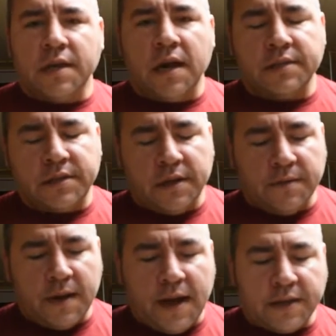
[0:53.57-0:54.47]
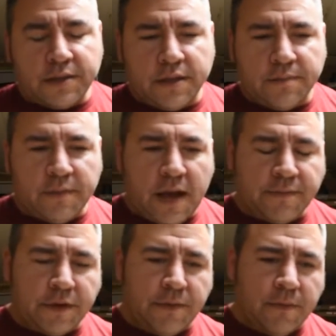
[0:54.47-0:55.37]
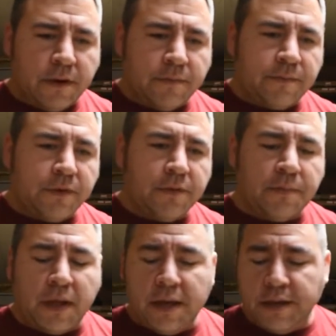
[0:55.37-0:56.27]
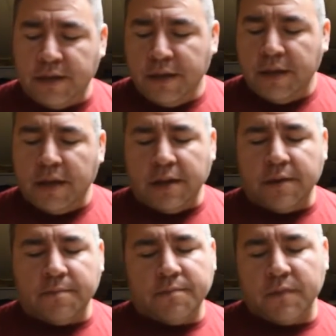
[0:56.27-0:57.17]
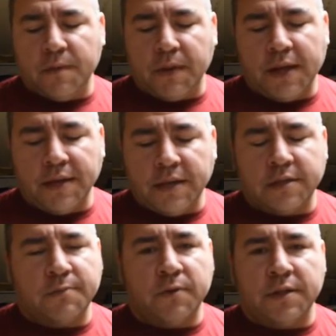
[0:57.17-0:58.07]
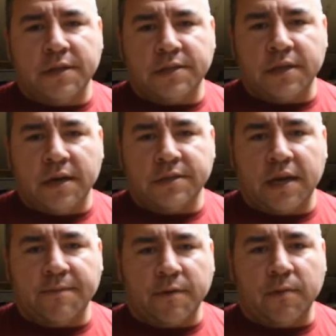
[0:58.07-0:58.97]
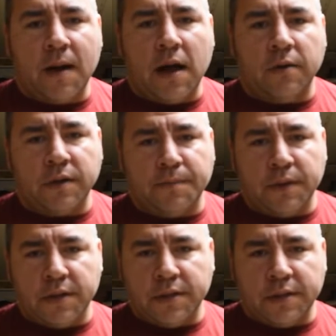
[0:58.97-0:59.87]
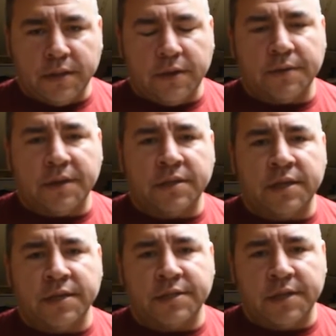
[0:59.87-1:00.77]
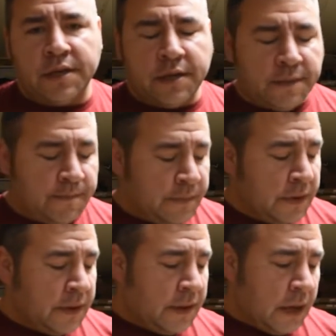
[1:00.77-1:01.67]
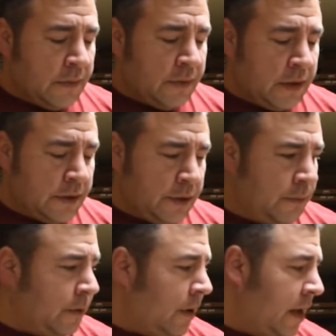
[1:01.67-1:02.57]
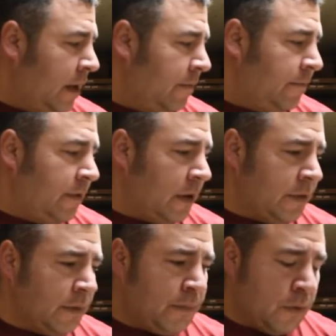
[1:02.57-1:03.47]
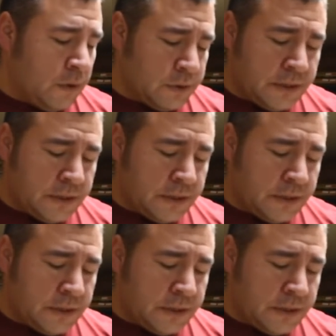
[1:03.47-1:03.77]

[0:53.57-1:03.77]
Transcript: knots here will actually, after you run them through the blade and the blade hits one of these knots, after a while it'll put a little indentation in it, and then you will have the boards